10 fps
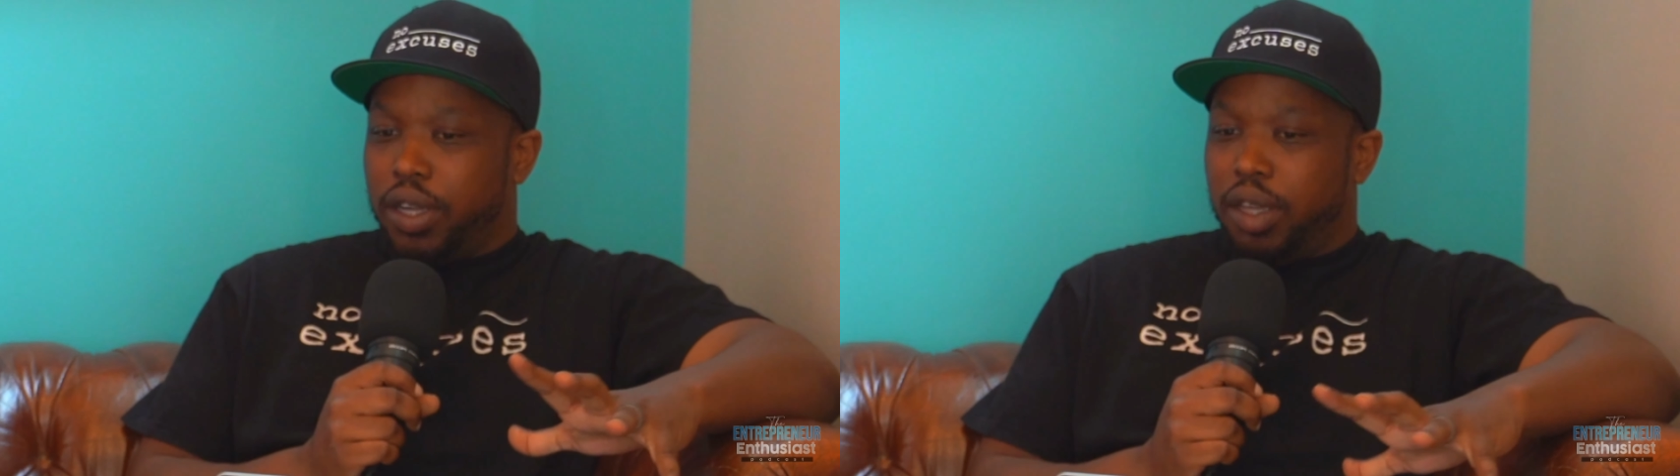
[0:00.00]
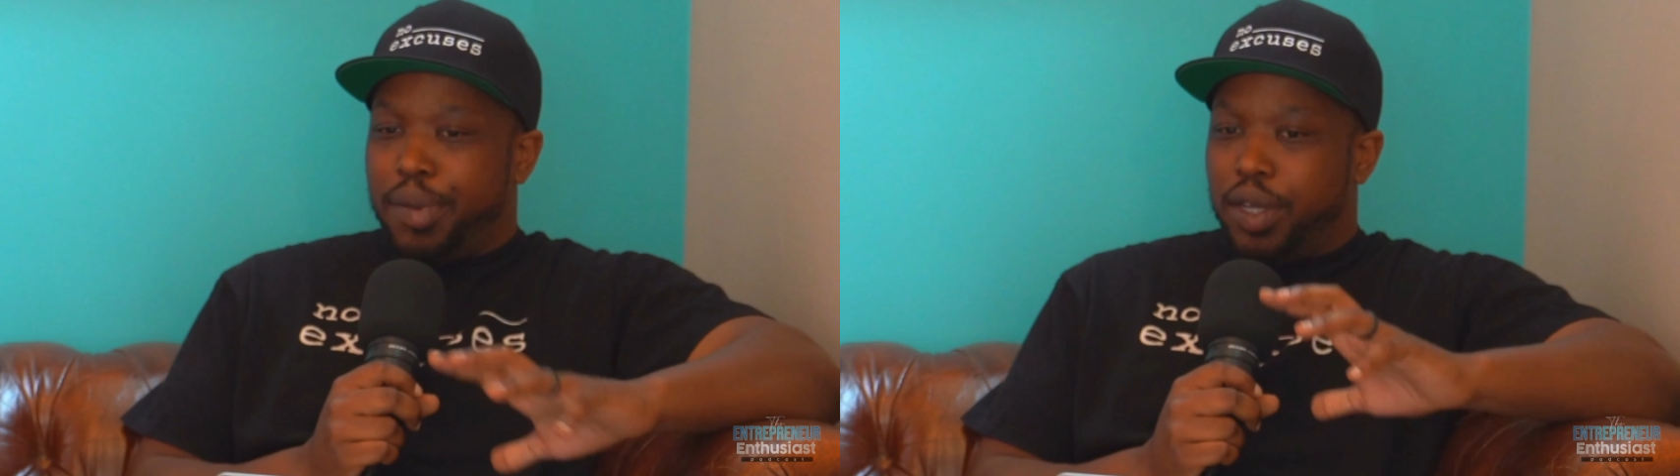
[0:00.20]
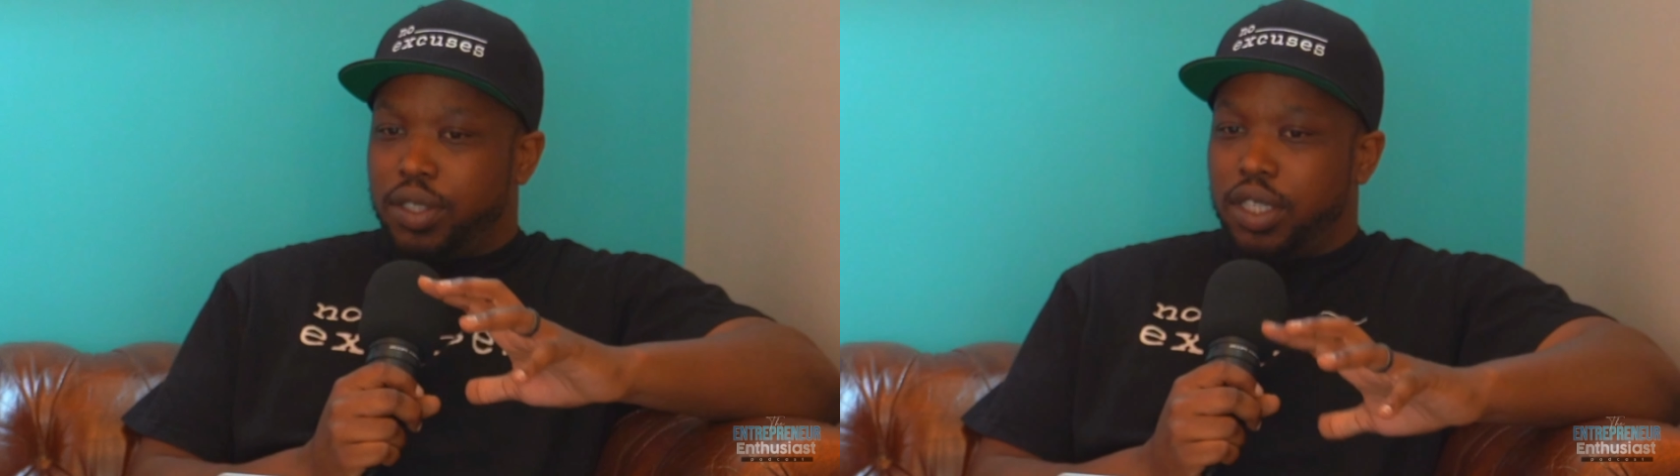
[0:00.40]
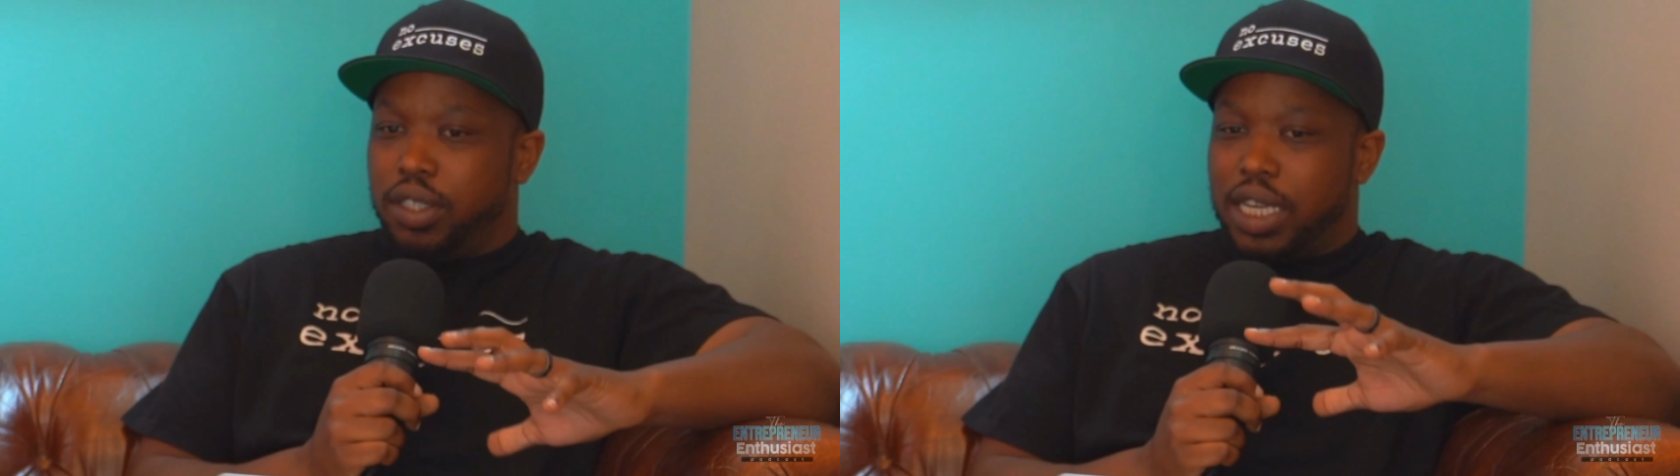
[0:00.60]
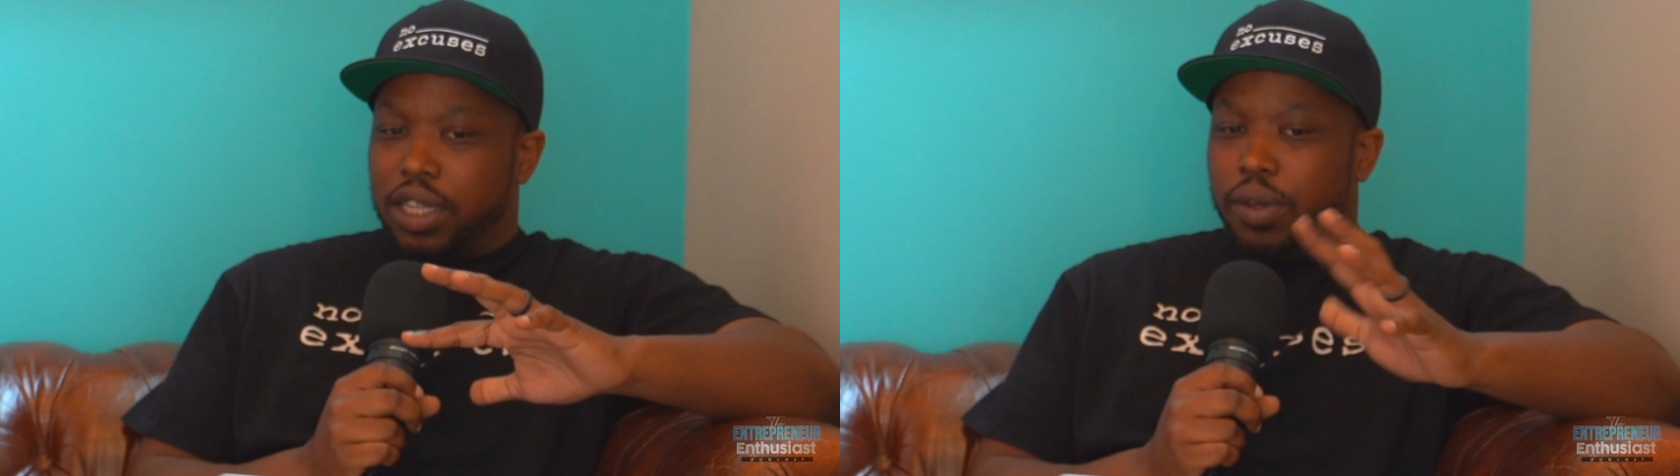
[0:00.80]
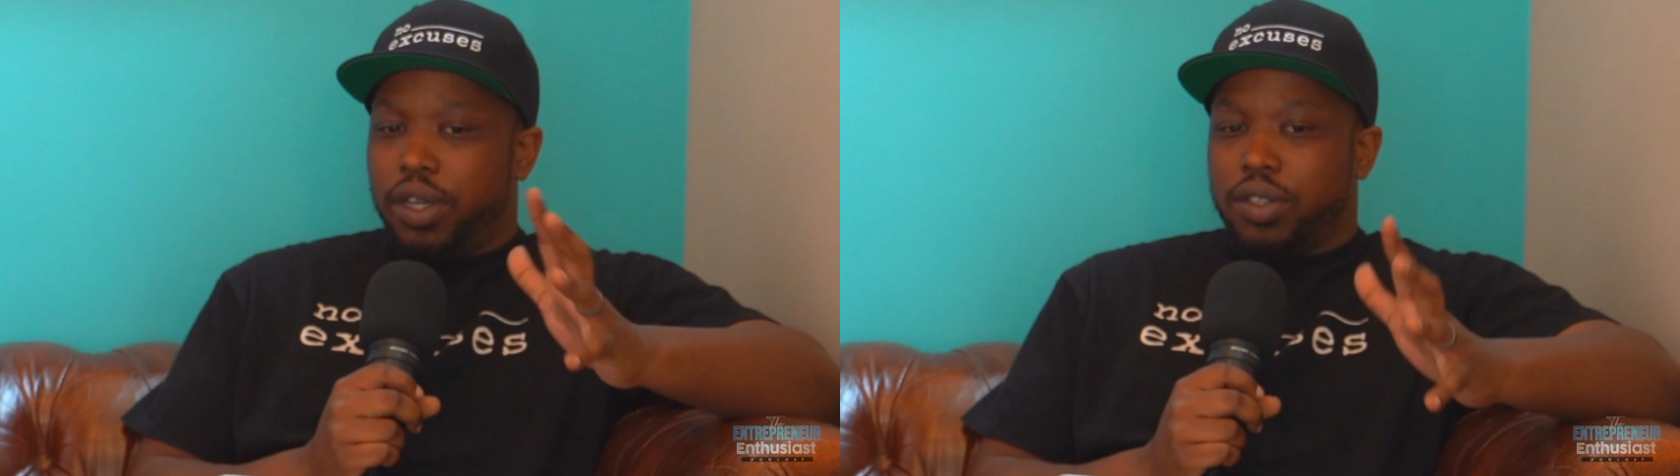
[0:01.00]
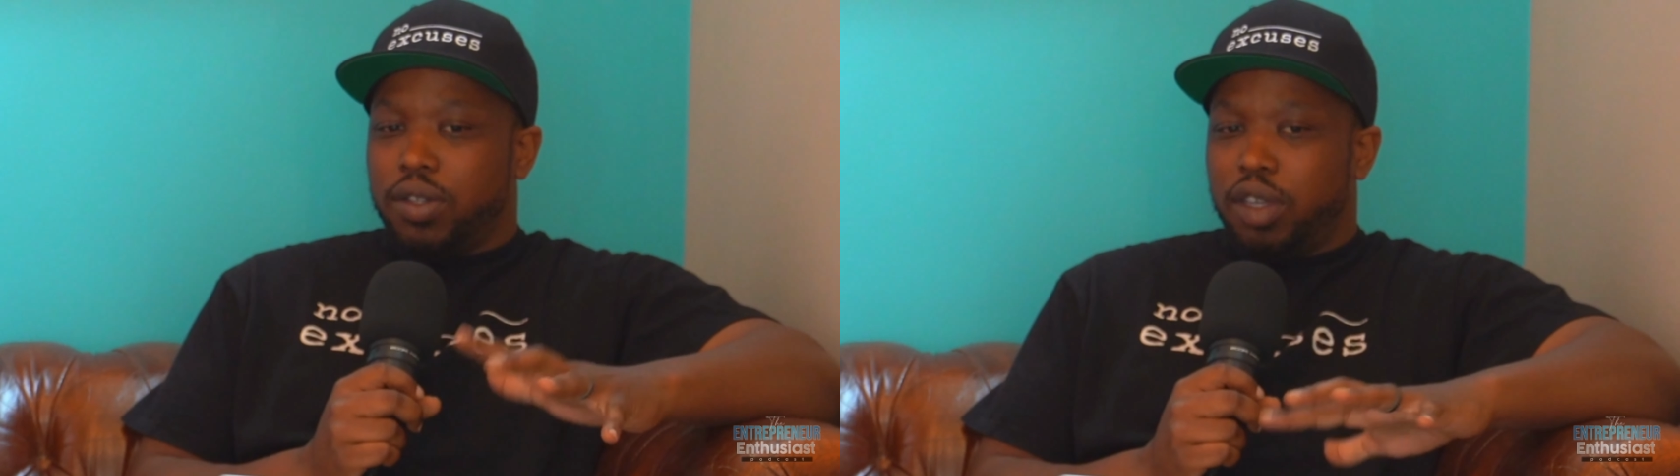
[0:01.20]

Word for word: He builds mm-hmm. these at three years old.